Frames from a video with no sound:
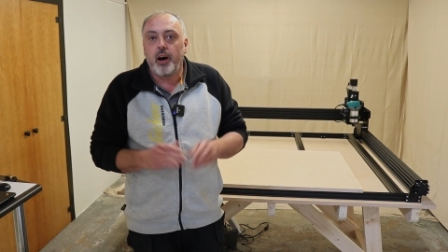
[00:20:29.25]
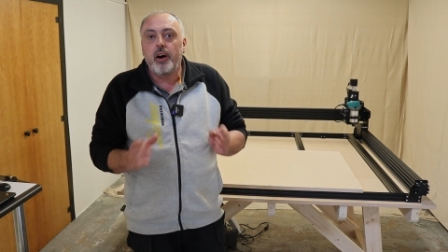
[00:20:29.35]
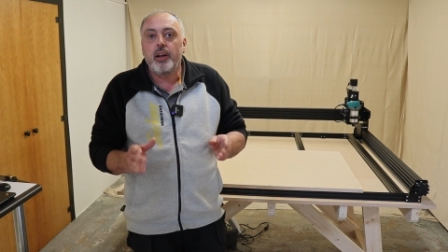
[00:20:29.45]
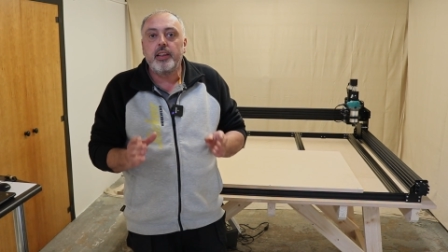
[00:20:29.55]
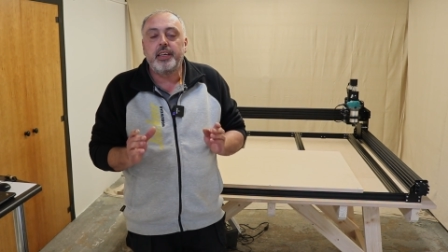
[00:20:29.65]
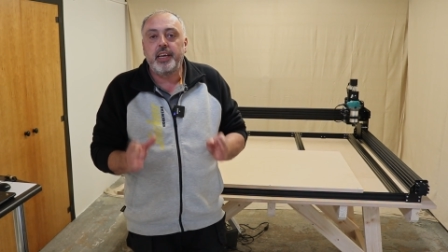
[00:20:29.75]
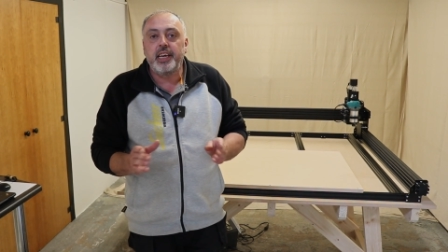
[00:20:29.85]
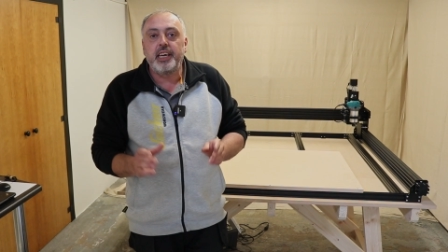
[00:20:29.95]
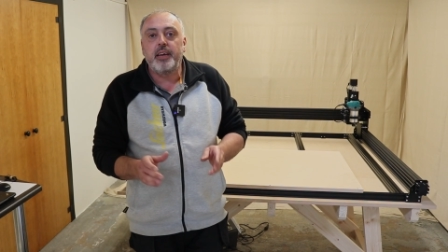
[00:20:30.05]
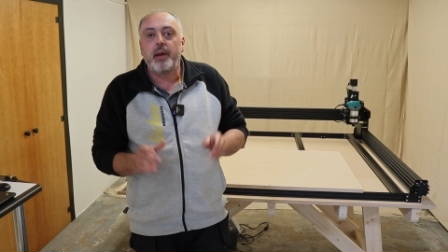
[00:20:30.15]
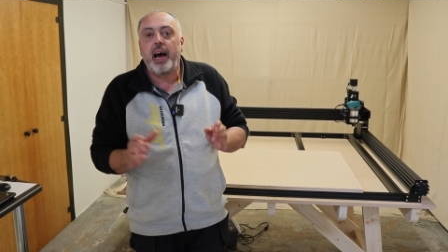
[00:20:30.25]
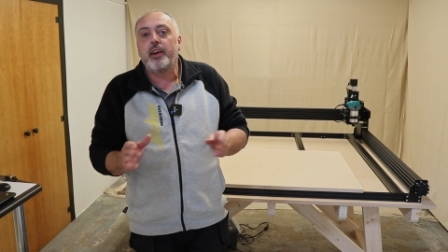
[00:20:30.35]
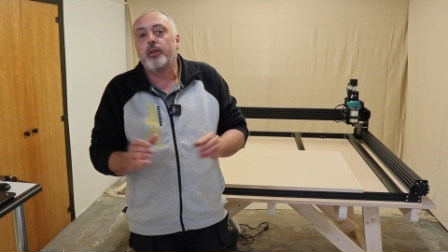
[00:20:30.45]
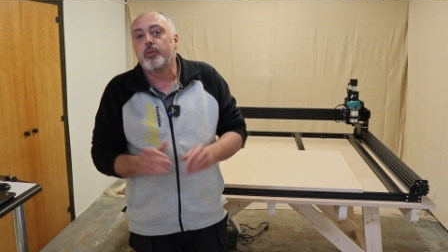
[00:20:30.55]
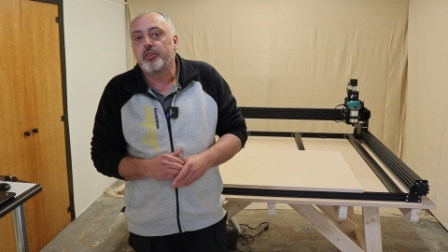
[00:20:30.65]
all the team
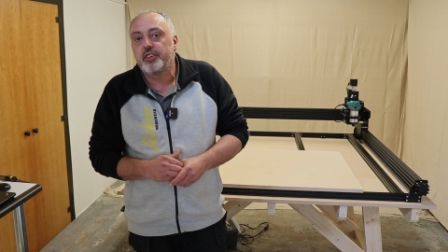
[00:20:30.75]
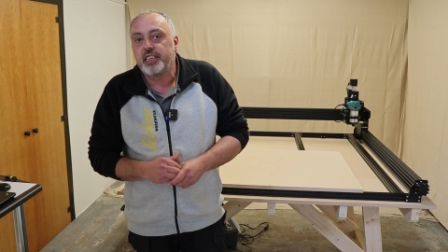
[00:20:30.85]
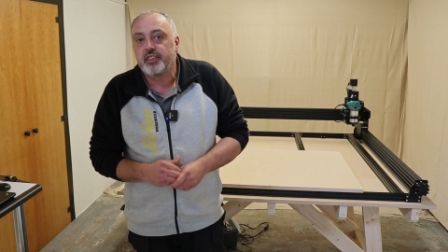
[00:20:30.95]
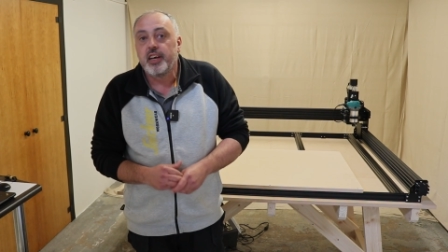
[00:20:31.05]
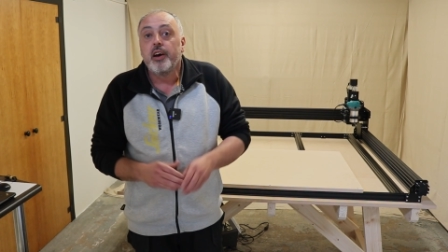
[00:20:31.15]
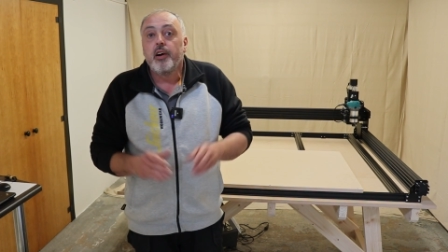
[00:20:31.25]
at Ooznest